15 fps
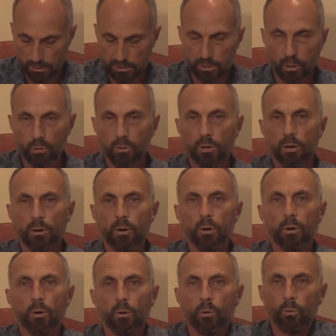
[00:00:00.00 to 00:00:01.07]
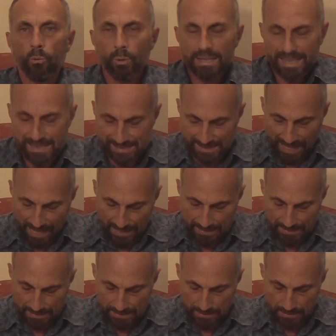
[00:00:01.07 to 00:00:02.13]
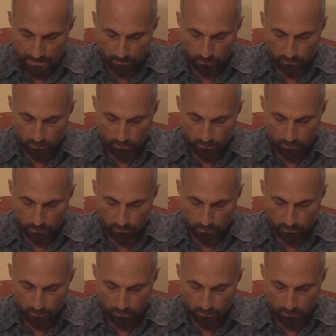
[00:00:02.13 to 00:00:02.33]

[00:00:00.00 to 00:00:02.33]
So what exactly